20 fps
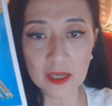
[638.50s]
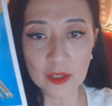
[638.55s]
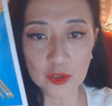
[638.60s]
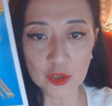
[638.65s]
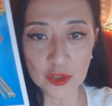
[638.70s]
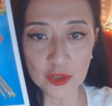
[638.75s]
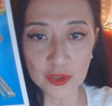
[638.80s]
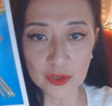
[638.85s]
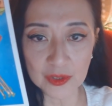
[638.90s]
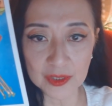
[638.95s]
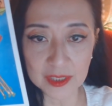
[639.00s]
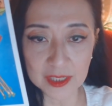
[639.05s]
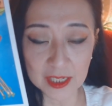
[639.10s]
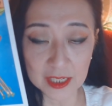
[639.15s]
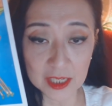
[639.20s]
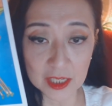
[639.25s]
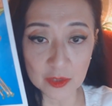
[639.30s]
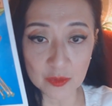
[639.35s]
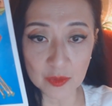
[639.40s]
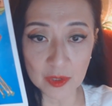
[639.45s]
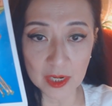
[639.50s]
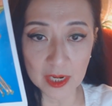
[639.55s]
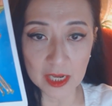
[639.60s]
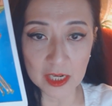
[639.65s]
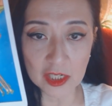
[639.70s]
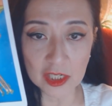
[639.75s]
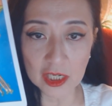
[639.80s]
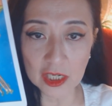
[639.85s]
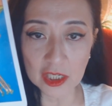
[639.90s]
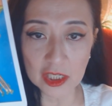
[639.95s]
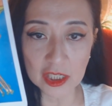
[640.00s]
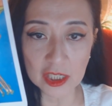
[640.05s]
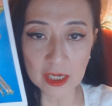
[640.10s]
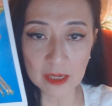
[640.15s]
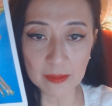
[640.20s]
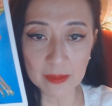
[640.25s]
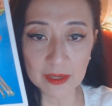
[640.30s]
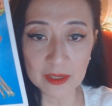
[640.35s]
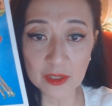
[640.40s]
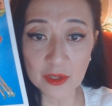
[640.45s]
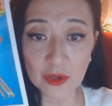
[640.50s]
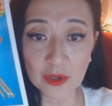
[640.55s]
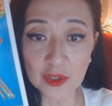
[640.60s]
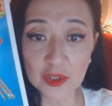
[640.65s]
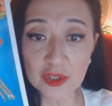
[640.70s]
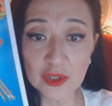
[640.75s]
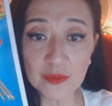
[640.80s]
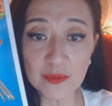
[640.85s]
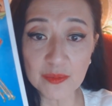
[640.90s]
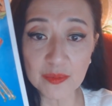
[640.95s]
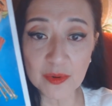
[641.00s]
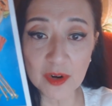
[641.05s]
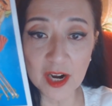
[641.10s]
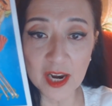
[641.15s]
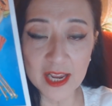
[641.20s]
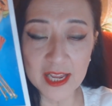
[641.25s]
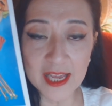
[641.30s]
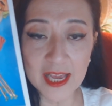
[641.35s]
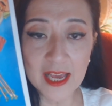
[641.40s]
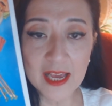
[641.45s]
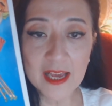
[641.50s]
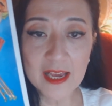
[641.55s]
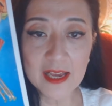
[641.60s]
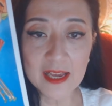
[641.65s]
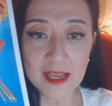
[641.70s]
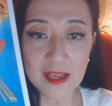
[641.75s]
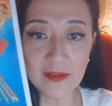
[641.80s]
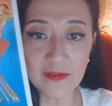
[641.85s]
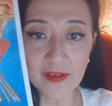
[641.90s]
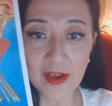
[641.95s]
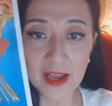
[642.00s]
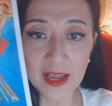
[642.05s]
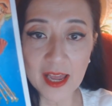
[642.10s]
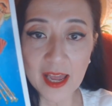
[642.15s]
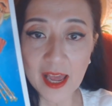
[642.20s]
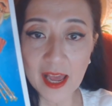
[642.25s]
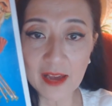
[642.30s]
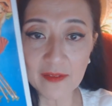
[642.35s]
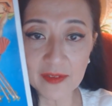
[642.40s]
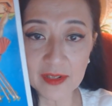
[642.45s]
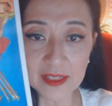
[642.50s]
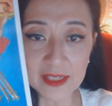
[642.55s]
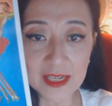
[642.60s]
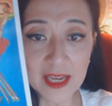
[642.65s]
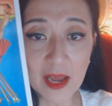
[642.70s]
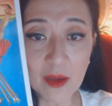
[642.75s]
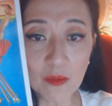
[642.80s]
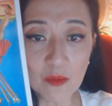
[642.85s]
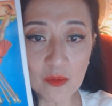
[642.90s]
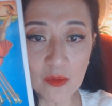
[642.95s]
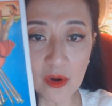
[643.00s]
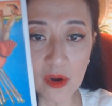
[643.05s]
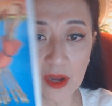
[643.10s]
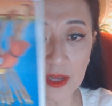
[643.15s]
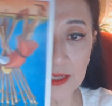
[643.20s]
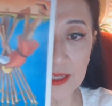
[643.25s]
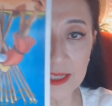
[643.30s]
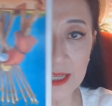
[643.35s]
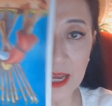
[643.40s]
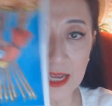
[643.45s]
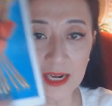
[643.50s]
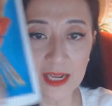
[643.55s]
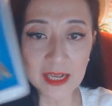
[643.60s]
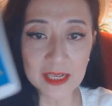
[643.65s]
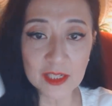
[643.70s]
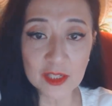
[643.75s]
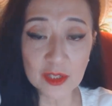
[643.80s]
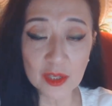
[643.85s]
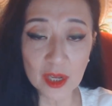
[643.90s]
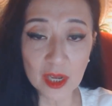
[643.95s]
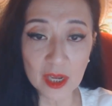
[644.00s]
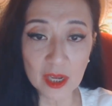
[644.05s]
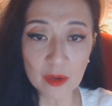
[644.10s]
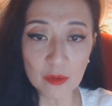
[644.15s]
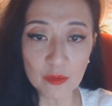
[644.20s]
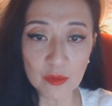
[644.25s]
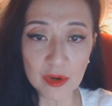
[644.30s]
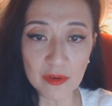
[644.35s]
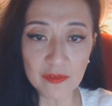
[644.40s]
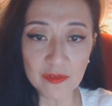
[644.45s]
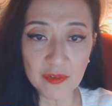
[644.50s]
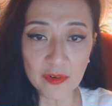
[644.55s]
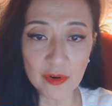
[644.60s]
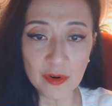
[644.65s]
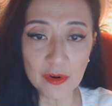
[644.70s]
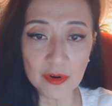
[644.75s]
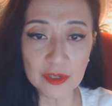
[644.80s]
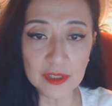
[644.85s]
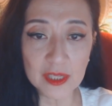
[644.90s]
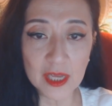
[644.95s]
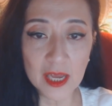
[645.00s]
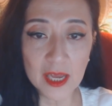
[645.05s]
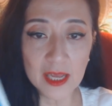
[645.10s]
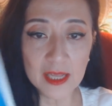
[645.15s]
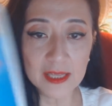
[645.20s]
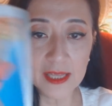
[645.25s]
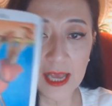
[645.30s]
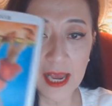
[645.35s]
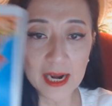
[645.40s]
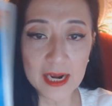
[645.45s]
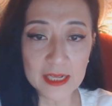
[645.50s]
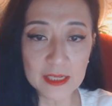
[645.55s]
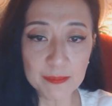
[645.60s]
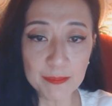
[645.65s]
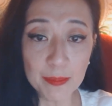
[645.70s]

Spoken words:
Do you see this relationship is going to break? If I have a 10 ones that is reverse, that is